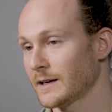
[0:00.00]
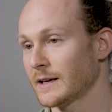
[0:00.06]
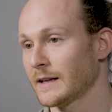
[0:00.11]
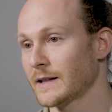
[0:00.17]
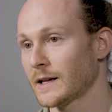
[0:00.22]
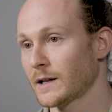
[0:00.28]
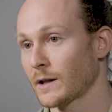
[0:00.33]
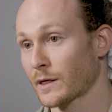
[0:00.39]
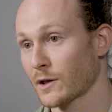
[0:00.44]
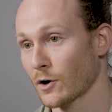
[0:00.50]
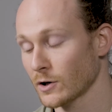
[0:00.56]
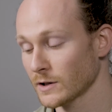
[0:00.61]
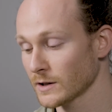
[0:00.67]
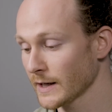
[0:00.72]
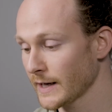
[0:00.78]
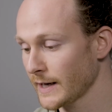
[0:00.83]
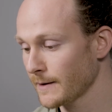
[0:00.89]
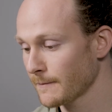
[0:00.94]
And then
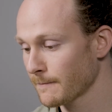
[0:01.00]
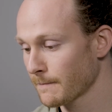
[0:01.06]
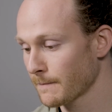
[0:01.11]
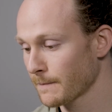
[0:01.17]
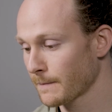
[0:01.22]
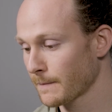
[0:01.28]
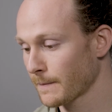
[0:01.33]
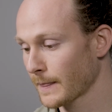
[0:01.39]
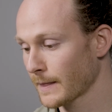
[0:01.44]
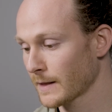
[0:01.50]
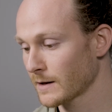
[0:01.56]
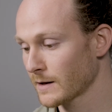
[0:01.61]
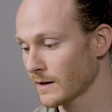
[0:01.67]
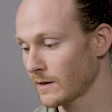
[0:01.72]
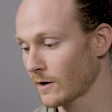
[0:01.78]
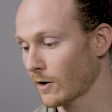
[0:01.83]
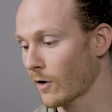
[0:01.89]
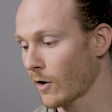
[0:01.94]
thirdly,
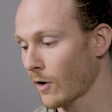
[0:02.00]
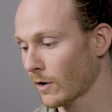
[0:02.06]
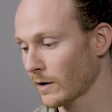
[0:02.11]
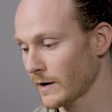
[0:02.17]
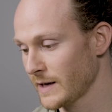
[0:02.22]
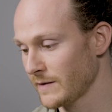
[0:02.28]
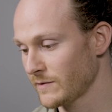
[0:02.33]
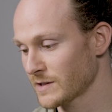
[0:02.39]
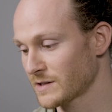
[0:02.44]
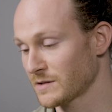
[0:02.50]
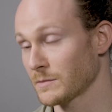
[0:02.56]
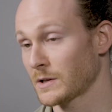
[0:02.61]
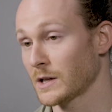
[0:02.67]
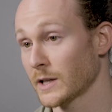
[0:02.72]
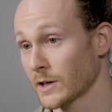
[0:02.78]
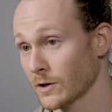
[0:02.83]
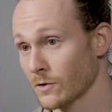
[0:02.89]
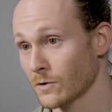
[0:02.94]
there are even some
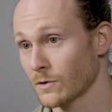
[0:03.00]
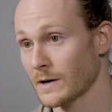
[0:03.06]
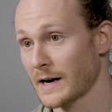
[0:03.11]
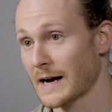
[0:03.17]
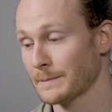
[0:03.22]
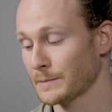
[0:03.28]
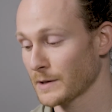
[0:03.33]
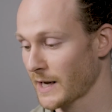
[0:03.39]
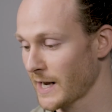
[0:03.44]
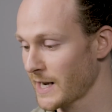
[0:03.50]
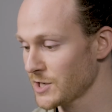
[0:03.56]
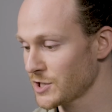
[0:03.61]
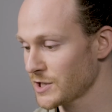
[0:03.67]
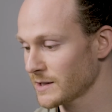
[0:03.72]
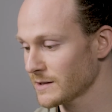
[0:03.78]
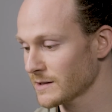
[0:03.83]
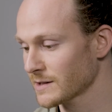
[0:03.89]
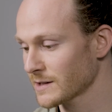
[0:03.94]
clinical
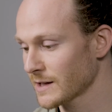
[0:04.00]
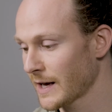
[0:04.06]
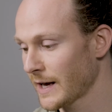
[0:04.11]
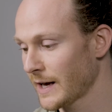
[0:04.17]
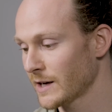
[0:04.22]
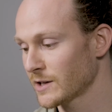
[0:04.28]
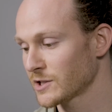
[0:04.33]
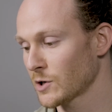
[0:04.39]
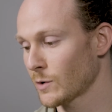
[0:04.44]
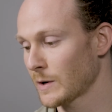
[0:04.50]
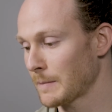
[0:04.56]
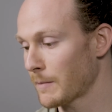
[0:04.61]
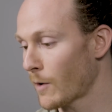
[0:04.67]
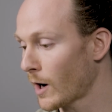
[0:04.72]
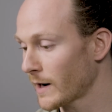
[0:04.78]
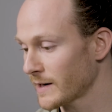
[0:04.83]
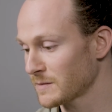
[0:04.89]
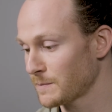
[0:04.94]
applications showing
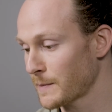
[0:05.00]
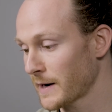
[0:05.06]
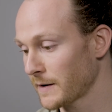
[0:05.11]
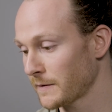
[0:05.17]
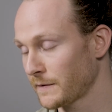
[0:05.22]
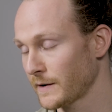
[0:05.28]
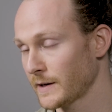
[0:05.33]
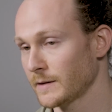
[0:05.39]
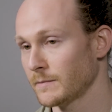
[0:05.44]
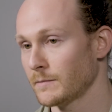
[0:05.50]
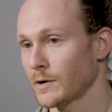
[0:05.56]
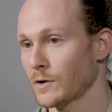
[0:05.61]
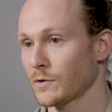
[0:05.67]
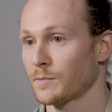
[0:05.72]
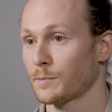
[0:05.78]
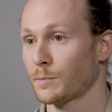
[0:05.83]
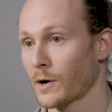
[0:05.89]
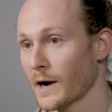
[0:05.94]
modest benefit in
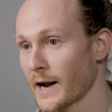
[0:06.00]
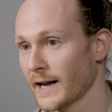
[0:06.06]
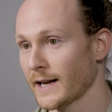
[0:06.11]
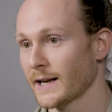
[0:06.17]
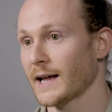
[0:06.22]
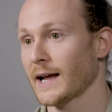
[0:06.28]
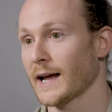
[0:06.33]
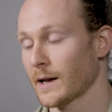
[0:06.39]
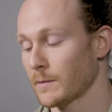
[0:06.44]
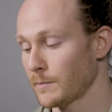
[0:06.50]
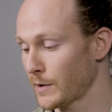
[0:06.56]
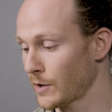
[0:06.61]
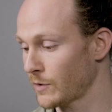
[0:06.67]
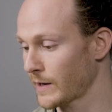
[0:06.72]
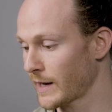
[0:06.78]
both brain and bone